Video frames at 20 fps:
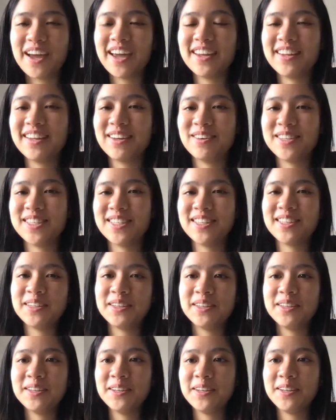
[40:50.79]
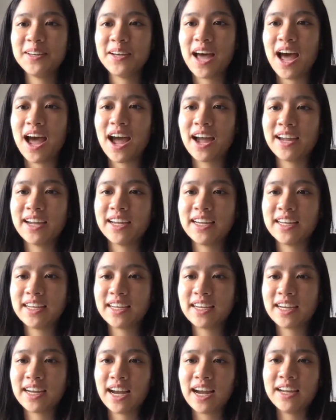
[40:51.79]
there was I
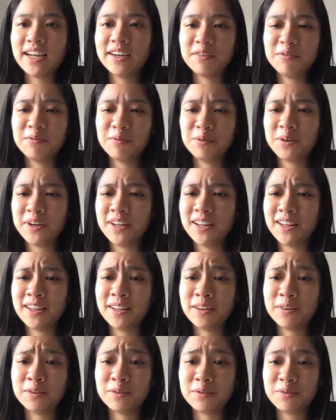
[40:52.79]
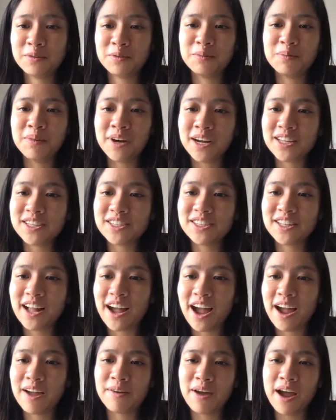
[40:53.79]
kind of wrote a little too much.
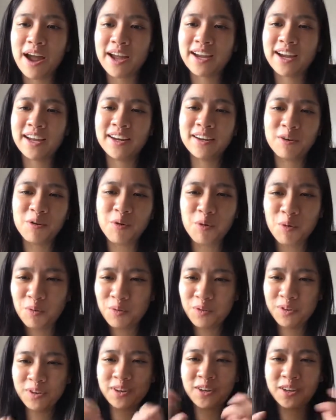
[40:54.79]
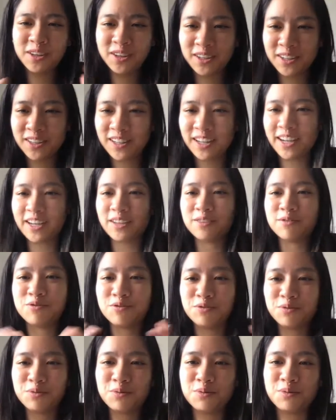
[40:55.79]
Like I kind of
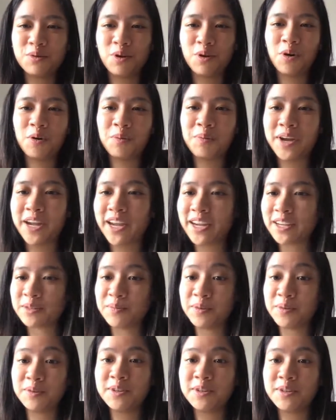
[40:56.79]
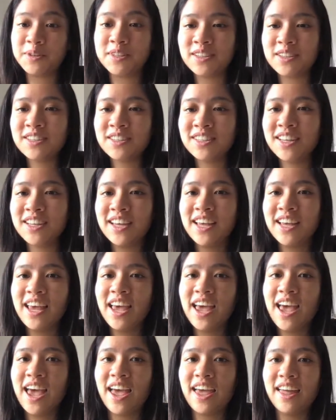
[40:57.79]
drew all my experiences.
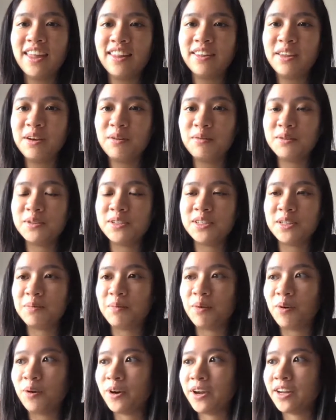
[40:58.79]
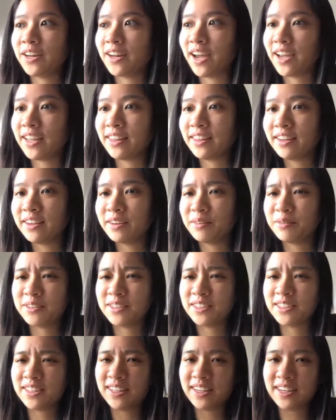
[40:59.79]
And there was a point, I think it
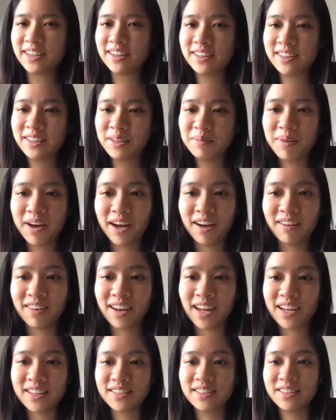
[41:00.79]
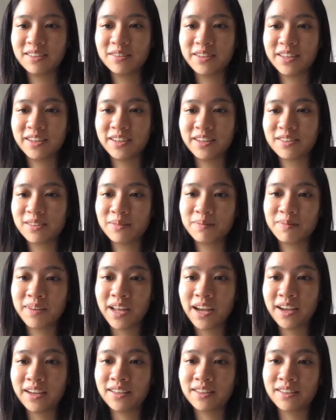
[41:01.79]
was like early part of last year when I was
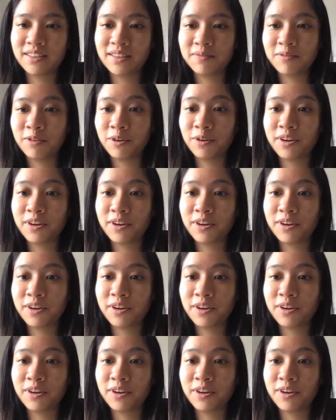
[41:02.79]
applying for